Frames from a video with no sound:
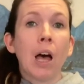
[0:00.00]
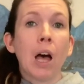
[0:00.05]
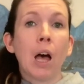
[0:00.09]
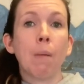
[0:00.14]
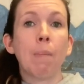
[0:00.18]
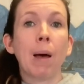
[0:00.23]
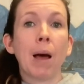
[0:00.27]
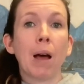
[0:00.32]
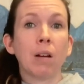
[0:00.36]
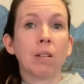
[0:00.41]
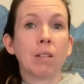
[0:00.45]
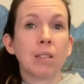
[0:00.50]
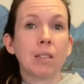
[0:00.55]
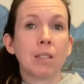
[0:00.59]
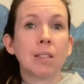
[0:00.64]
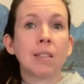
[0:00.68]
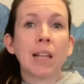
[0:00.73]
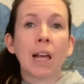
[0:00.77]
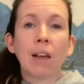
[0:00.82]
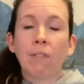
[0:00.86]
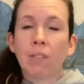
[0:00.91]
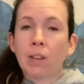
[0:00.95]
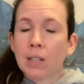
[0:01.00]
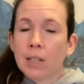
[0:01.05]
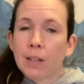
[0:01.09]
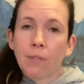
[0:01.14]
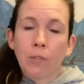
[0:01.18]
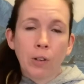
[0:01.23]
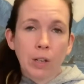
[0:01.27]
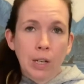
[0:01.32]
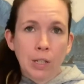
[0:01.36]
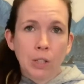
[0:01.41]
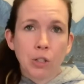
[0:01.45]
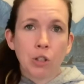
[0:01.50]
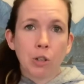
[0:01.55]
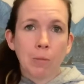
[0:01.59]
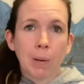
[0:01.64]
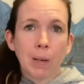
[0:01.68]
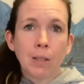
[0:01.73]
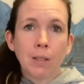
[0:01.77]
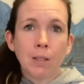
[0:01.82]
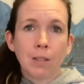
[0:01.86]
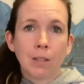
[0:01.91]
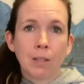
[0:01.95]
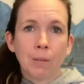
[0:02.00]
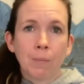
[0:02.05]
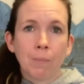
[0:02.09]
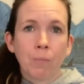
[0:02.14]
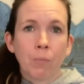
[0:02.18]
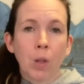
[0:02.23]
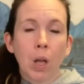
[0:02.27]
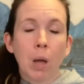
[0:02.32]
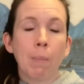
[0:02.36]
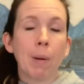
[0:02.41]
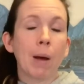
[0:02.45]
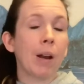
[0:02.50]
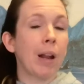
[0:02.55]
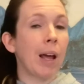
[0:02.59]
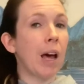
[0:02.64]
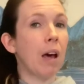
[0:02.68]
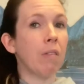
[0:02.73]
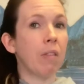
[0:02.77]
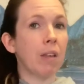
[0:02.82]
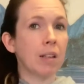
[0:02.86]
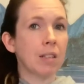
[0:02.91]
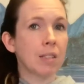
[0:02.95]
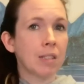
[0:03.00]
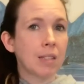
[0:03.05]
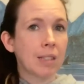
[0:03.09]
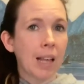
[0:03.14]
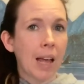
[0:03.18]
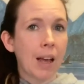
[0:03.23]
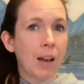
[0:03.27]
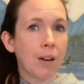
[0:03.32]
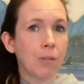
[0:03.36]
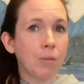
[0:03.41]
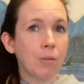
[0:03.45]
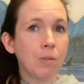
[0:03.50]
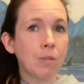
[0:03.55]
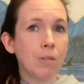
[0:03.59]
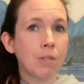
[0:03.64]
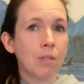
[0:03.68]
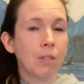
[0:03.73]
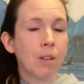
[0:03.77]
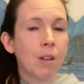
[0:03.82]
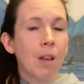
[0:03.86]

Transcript: about 7 different instruments, about how they sound,